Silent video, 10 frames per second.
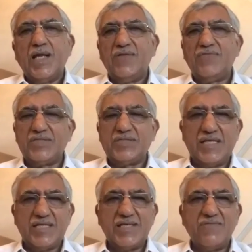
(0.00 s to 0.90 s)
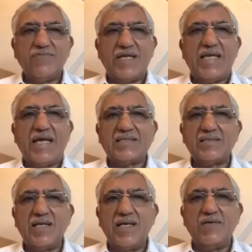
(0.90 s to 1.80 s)
Of course, there are some very
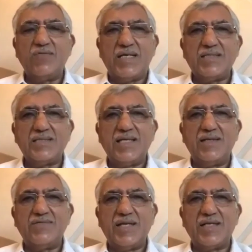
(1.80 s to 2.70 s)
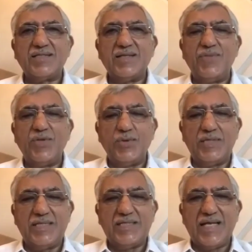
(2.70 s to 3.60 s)
excellent ones, and there are some
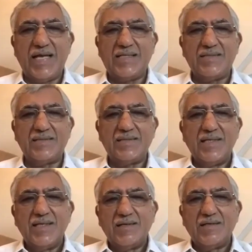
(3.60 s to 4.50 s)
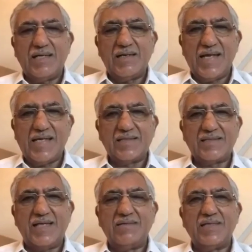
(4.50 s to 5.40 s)
newer designs, Ritlings
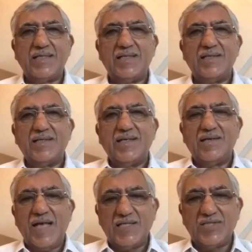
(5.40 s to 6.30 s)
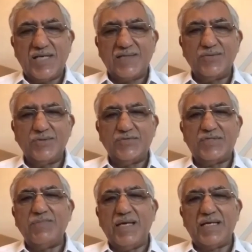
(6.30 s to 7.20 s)
and nunchakus,
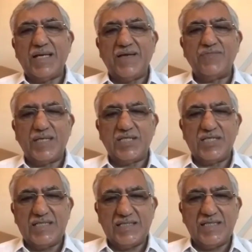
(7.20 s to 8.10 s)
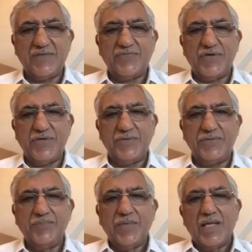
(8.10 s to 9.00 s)
which make life much easier for
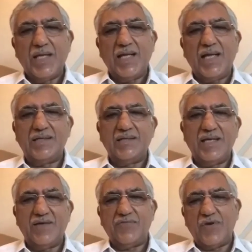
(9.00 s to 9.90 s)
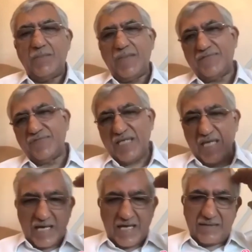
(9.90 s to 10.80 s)
you. And they are from
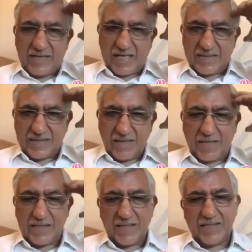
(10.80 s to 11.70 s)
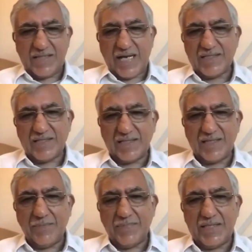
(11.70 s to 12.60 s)
FCI, and there are some other international
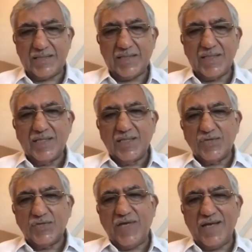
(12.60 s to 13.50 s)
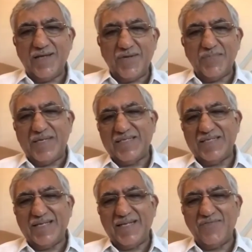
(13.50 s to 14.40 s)
companies. So where your
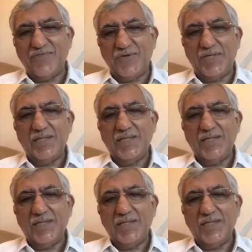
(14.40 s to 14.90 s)
patient can afford,